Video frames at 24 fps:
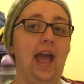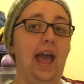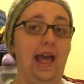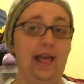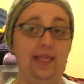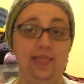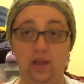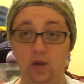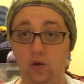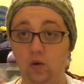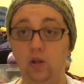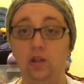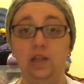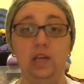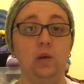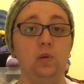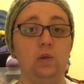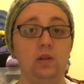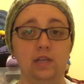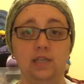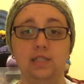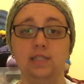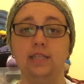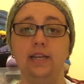And they all
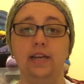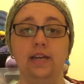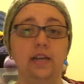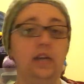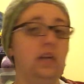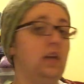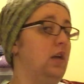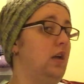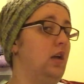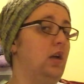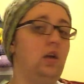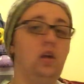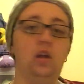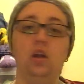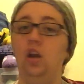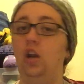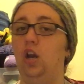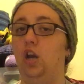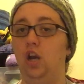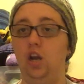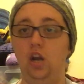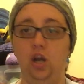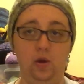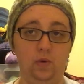equally said
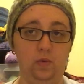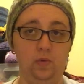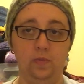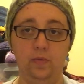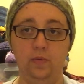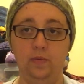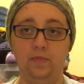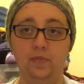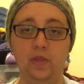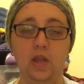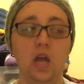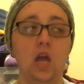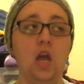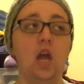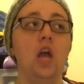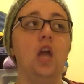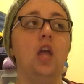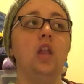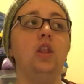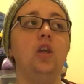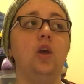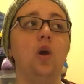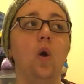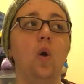no.
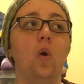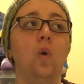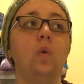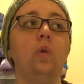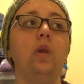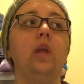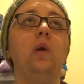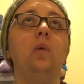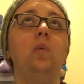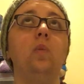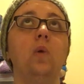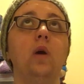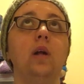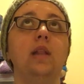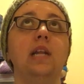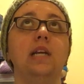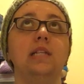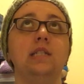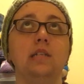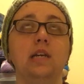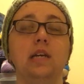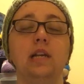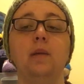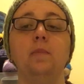The only one
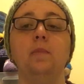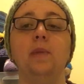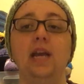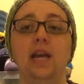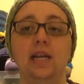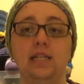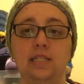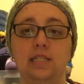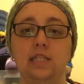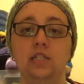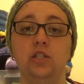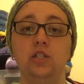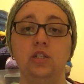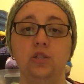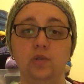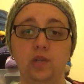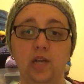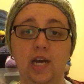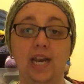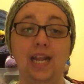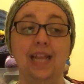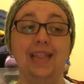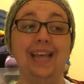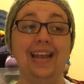that's going to be at Stitches
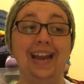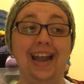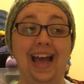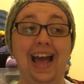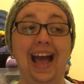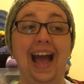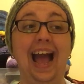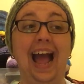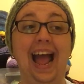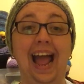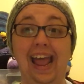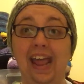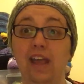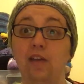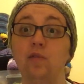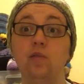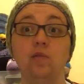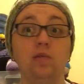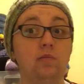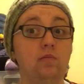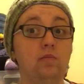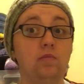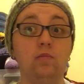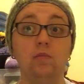United that I
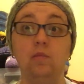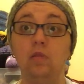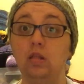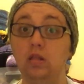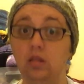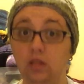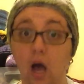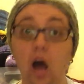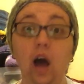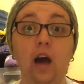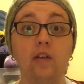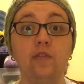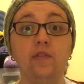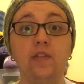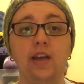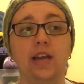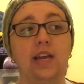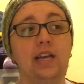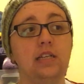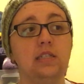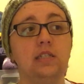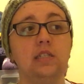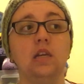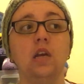love
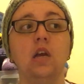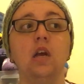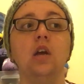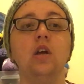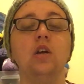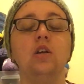is